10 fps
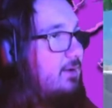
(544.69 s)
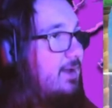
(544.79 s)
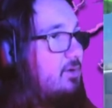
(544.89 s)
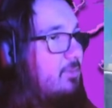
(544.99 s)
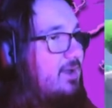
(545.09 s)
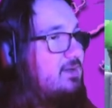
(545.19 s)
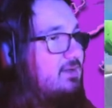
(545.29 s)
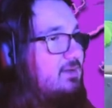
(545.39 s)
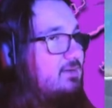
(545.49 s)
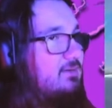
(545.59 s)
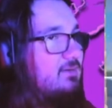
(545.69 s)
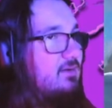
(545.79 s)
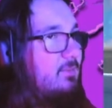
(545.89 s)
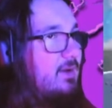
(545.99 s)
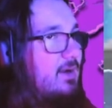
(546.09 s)
I don't mind it.
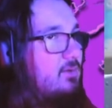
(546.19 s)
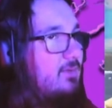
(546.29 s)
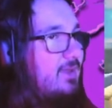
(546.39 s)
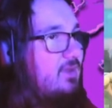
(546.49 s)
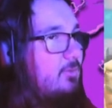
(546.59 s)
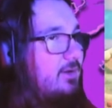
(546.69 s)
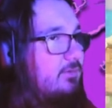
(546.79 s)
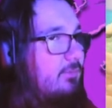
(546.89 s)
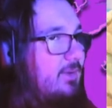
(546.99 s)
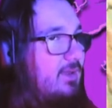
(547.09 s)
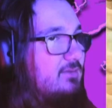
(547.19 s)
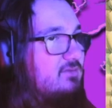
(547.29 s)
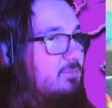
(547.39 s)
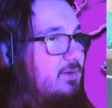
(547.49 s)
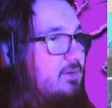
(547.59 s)
I mean, I don't like it when he rubber
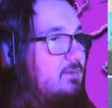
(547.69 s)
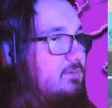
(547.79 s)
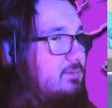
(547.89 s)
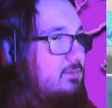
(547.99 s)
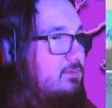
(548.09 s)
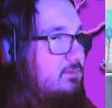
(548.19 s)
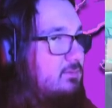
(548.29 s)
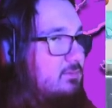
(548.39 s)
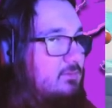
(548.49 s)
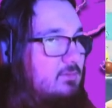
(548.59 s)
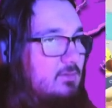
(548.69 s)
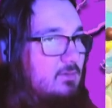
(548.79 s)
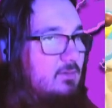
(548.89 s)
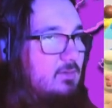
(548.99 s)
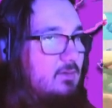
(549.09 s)
bands, but
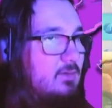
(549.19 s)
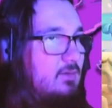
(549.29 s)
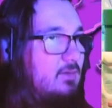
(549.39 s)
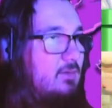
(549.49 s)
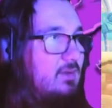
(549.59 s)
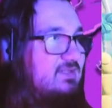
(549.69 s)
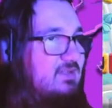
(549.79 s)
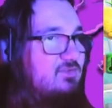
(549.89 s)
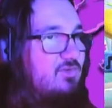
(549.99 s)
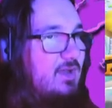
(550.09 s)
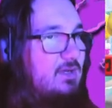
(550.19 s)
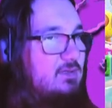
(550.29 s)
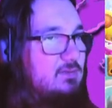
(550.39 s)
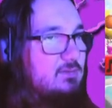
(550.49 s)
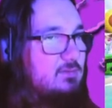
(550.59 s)
I guess that's
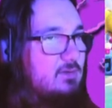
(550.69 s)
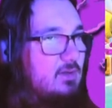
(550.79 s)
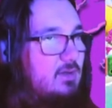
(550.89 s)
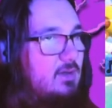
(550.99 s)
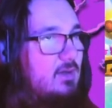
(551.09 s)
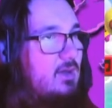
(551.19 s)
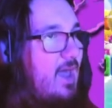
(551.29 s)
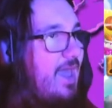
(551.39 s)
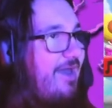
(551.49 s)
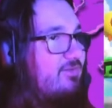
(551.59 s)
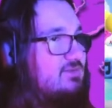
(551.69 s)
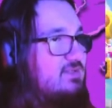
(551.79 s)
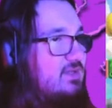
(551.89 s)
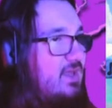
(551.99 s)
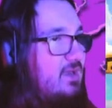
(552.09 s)
fine. Uh, I haven't
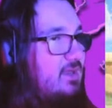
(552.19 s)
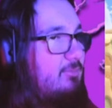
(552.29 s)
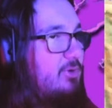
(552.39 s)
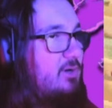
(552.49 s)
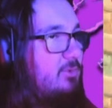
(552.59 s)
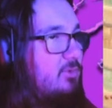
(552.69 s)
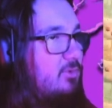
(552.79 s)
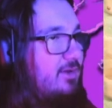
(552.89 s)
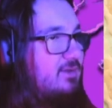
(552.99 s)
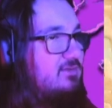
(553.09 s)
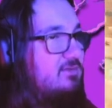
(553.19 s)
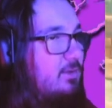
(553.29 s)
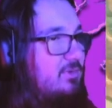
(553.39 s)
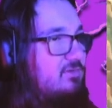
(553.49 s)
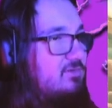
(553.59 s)
seen any purple coins,
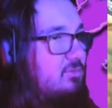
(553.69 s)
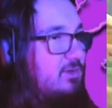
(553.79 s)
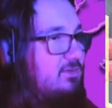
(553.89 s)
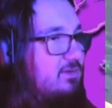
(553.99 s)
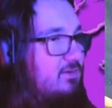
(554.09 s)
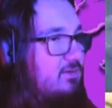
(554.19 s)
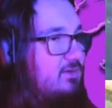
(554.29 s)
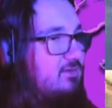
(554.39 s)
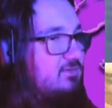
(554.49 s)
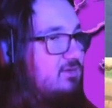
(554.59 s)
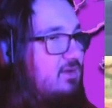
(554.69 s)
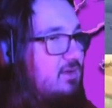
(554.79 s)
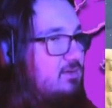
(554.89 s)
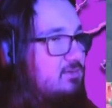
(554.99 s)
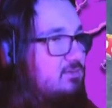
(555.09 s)
so I'm assuming there is
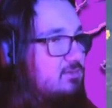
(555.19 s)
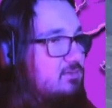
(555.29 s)
none.